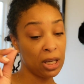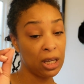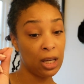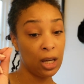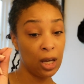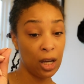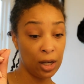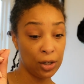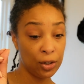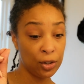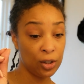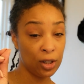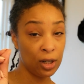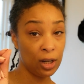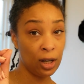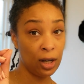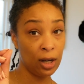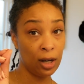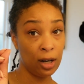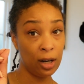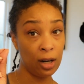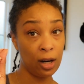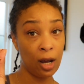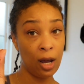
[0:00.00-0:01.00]

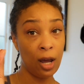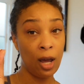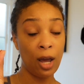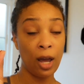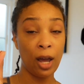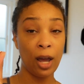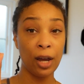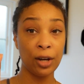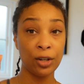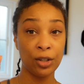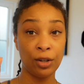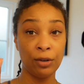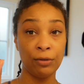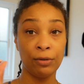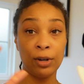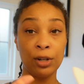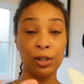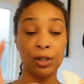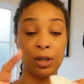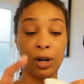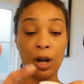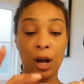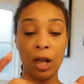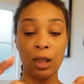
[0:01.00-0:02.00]
kitchen extra
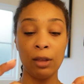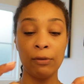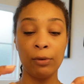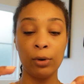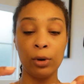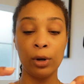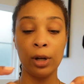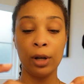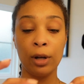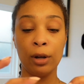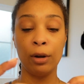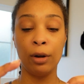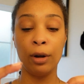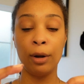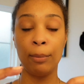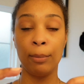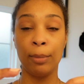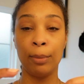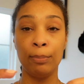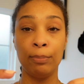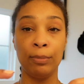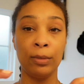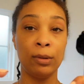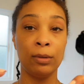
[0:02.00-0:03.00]
virgin olive oil
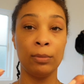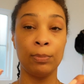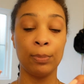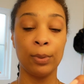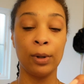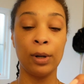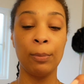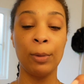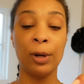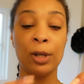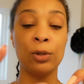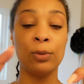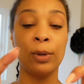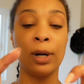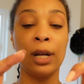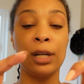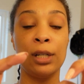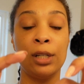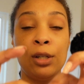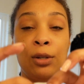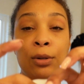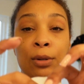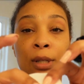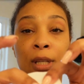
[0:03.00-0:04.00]
and pretty much what I
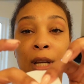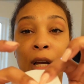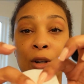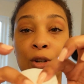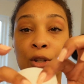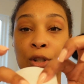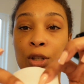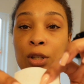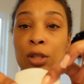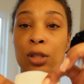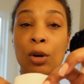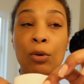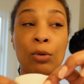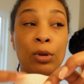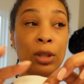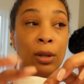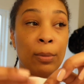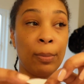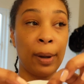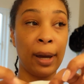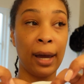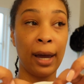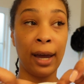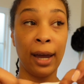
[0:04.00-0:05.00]
do is I'll just soak
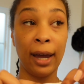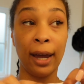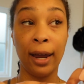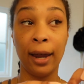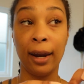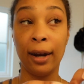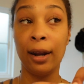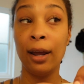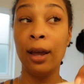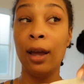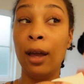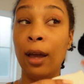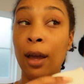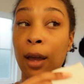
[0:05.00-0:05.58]
the pad